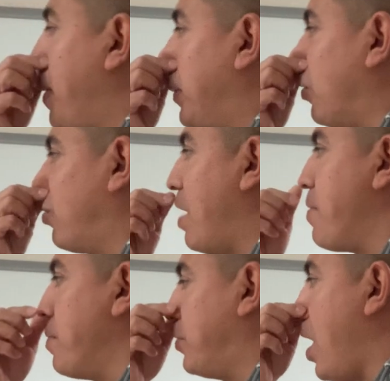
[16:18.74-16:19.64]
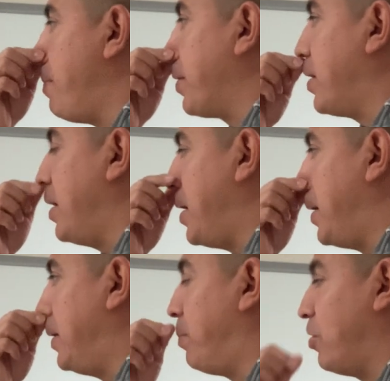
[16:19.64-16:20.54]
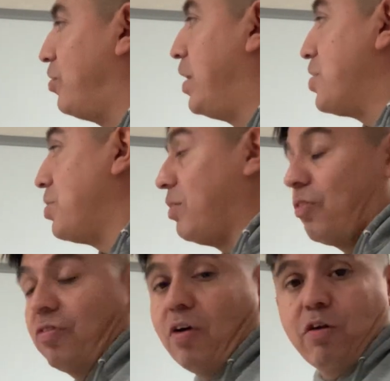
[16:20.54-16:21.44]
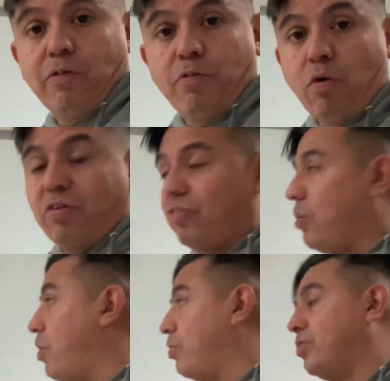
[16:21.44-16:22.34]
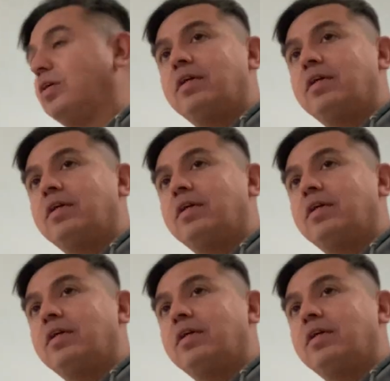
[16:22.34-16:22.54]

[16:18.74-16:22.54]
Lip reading: The seventh topic in the presentation is the stars. Of course, the stars.